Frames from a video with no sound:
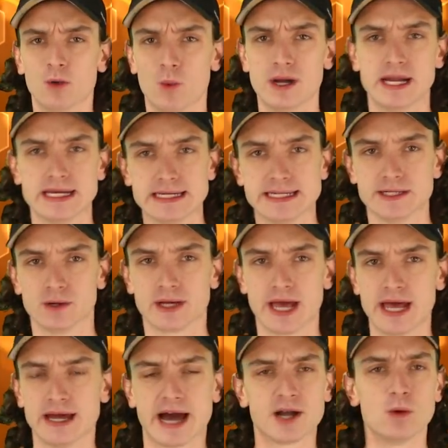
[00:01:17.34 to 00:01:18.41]
when I eat,
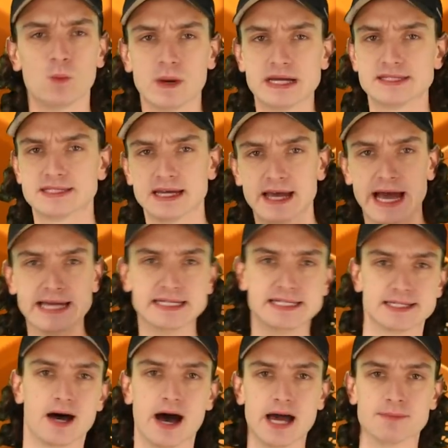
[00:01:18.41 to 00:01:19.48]
okay? I don't waste any
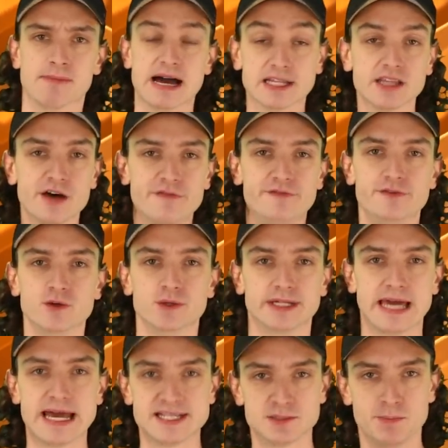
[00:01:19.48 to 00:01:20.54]
time. I love food,
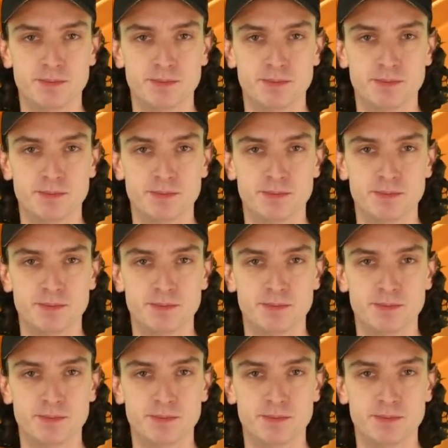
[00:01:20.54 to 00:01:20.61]
okay? It's